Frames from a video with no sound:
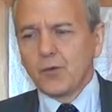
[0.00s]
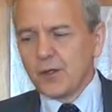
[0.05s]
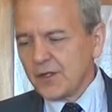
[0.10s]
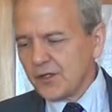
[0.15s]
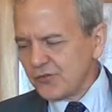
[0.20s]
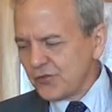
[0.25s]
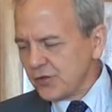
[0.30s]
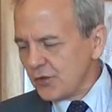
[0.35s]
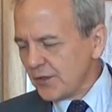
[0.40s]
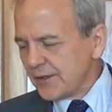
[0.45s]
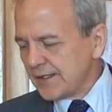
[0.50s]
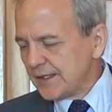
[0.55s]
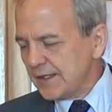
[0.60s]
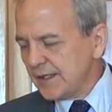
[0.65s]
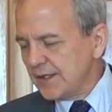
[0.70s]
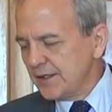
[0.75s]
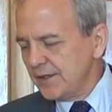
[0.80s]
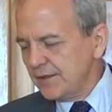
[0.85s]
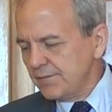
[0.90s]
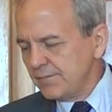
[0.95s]
Well, let's look
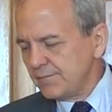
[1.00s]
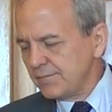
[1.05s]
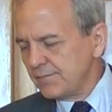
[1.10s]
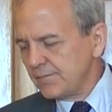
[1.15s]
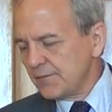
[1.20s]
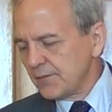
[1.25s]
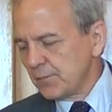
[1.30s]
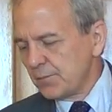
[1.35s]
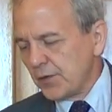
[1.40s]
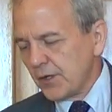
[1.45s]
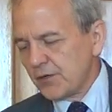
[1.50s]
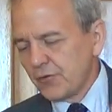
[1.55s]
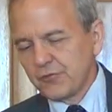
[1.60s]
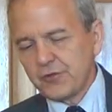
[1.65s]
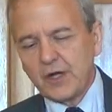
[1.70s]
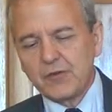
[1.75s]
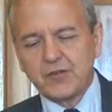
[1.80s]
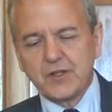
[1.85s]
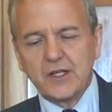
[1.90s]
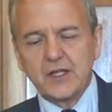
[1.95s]
in the book of
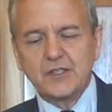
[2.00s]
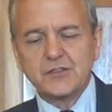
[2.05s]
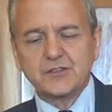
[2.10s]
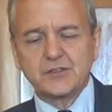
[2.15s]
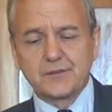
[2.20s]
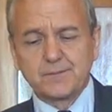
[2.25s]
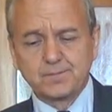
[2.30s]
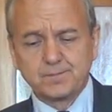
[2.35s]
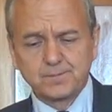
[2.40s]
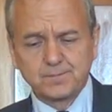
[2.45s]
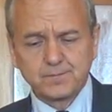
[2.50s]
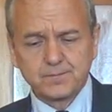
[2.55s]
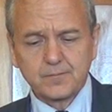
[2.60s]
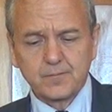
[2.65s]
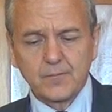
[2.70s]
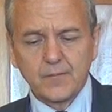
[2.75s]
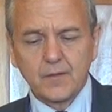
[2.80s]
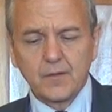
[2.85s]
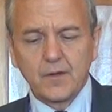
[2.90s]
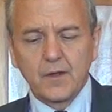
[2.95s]
Revelation.
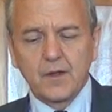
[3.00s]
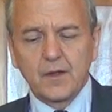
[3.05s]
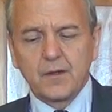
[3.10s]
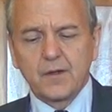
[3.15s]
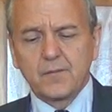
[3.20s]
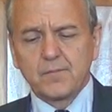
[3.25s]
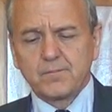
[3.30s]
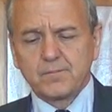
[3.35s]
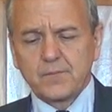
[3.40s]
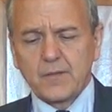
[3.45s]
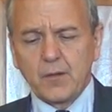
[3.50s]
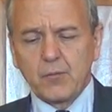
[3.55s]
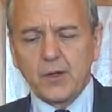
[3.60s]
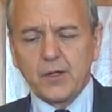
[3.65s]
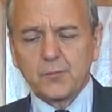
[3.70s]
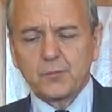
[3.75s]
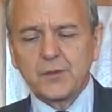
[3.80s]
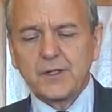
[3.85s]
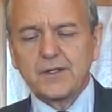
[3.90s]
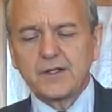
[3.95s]
I
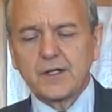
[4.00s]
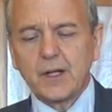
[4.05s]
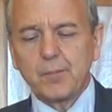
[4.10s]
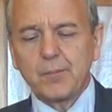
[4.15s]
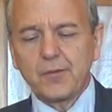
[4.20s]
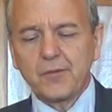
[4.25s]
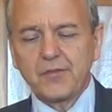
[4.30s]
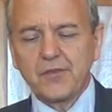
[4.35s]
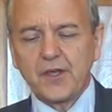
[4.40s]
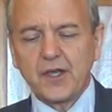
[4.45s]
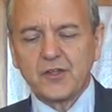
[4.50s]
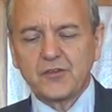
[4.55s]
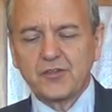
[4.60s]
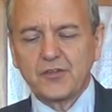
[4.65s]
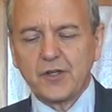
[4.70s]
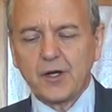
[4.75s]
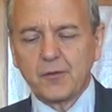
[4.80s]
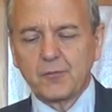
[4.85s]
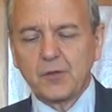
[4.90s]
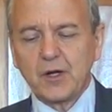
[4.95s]
want to read a couple of things there.